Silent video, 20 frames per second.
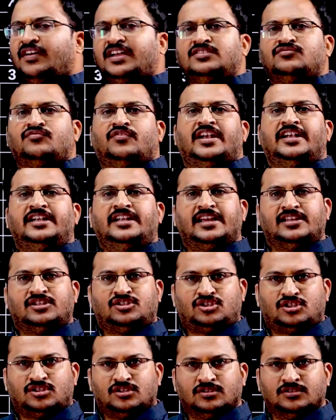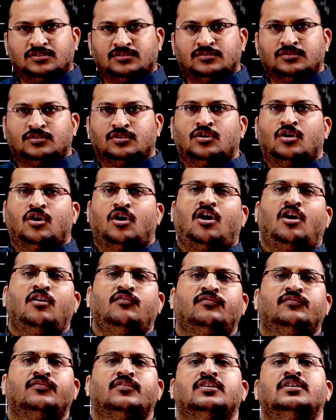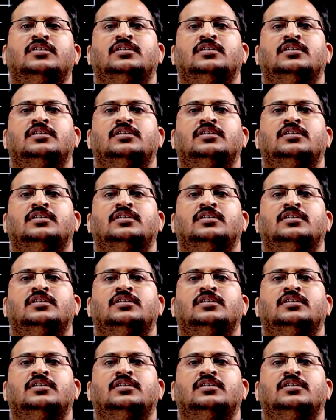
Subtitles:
wise weightage of